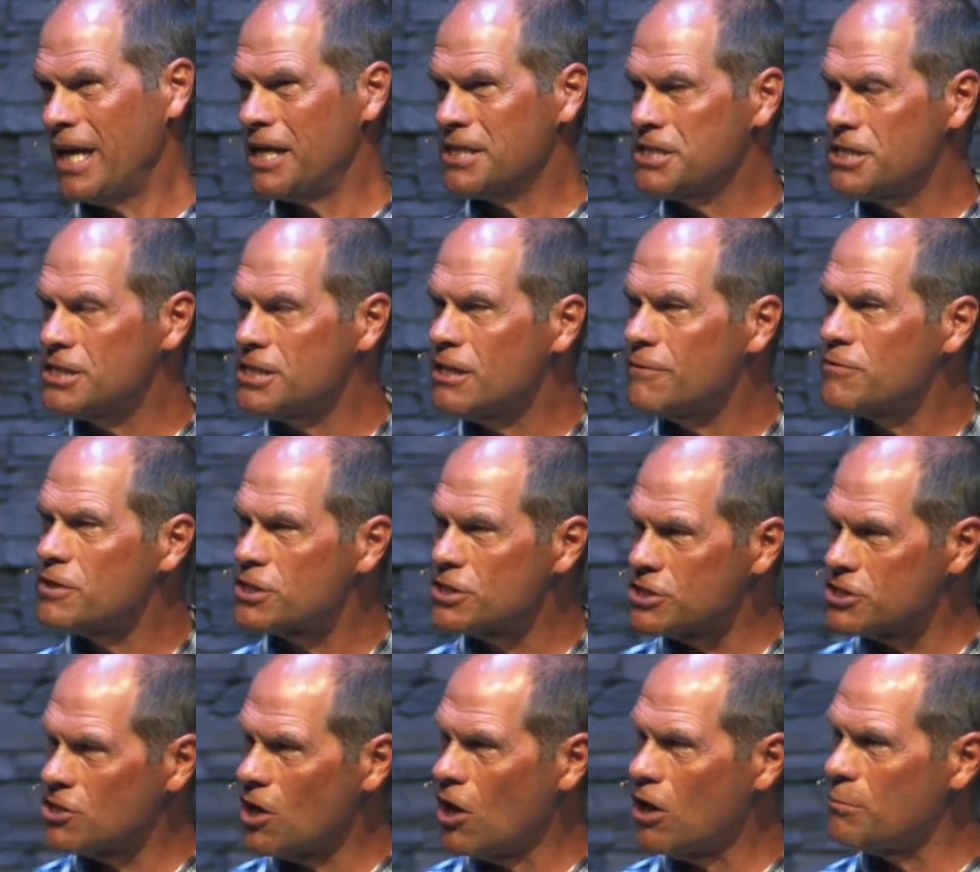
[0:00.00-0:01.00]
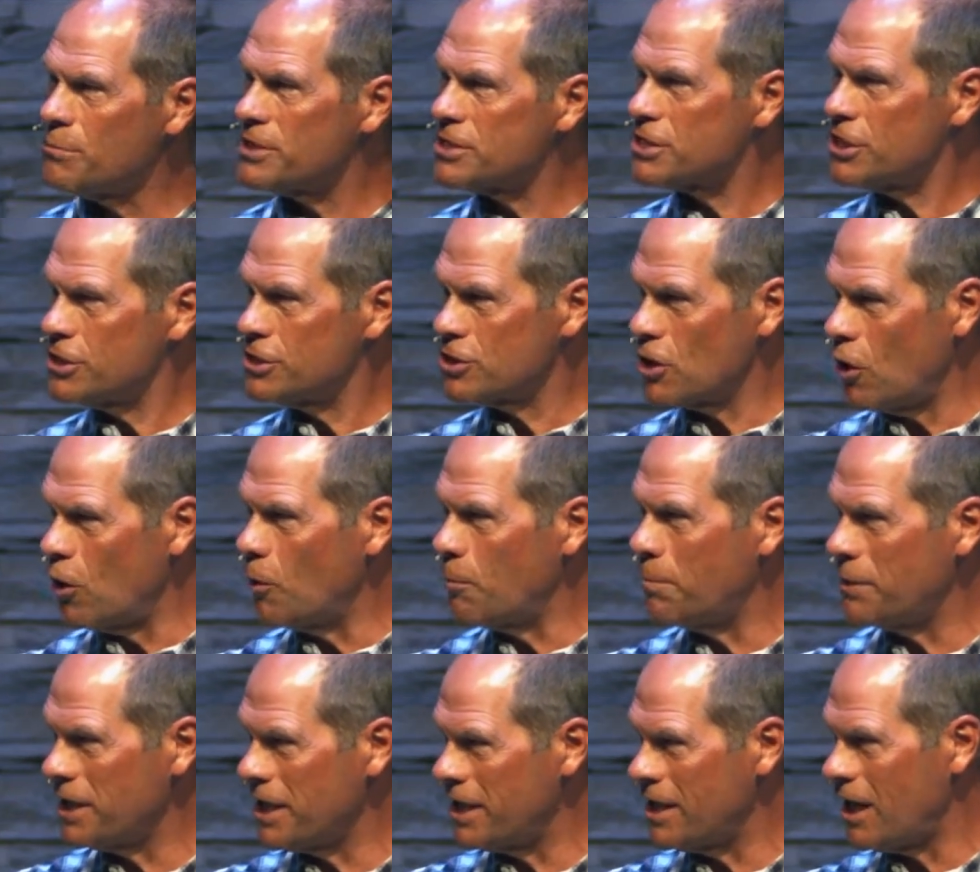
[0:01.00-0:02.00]
It's as if the psalmist is
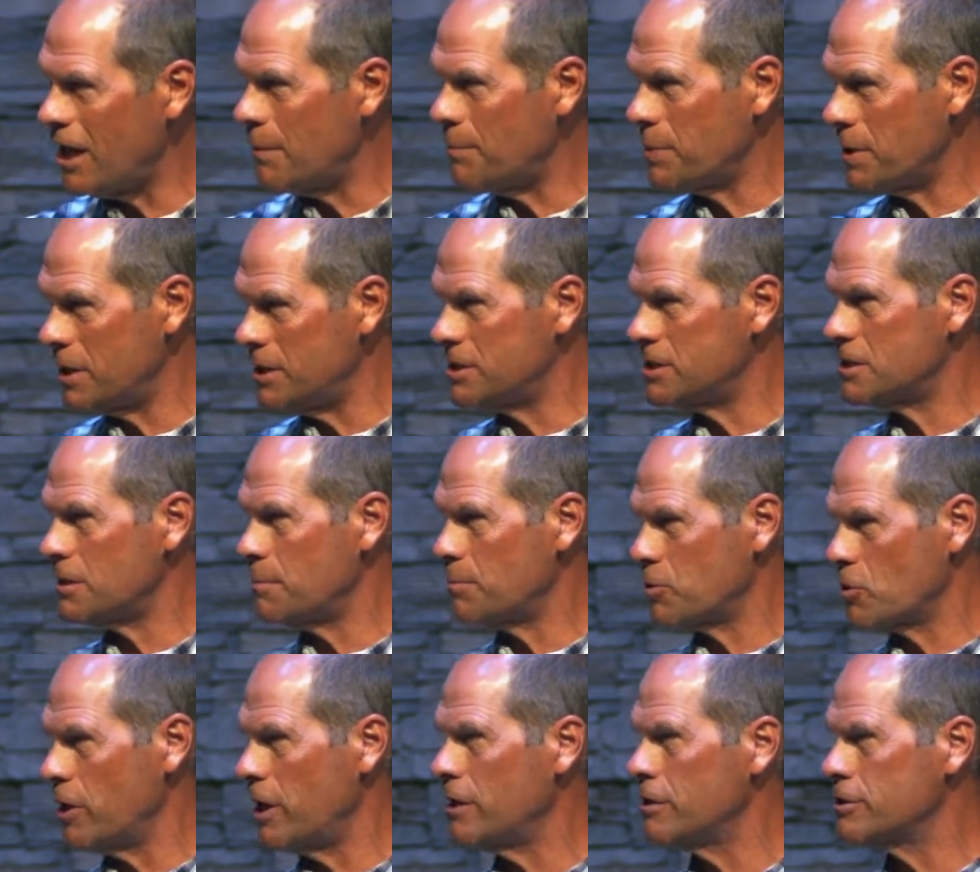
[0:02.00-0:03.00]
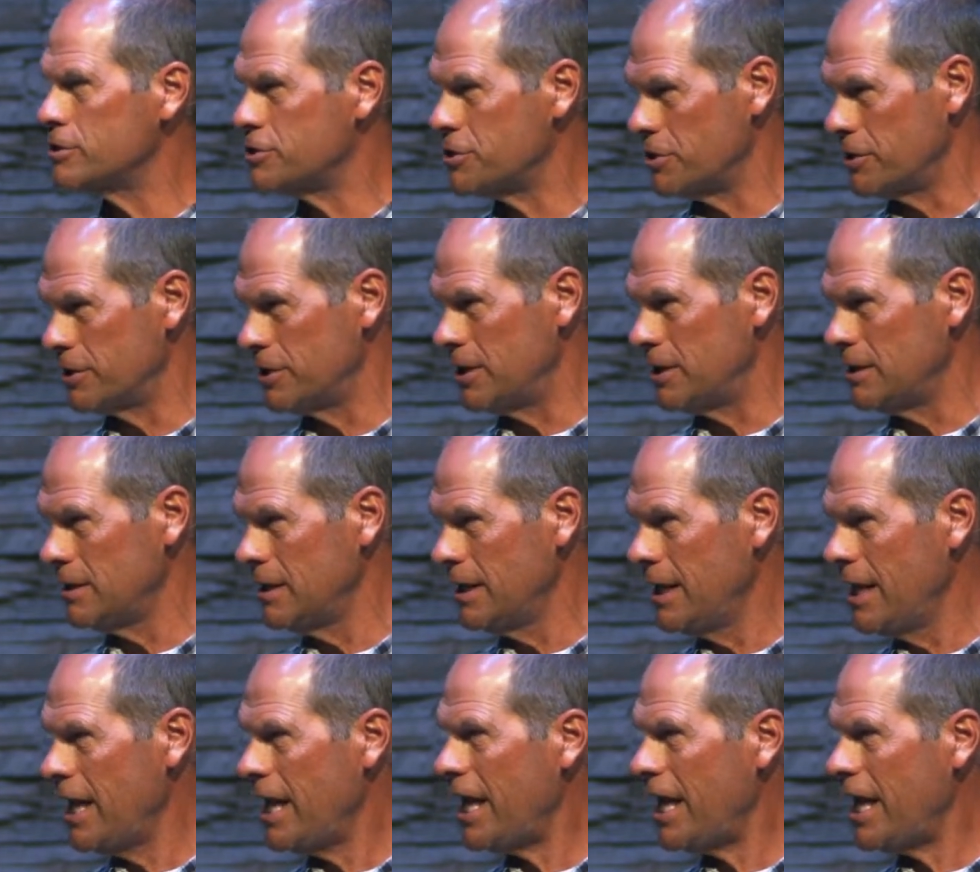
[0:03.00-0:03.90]
opening up his prayer journal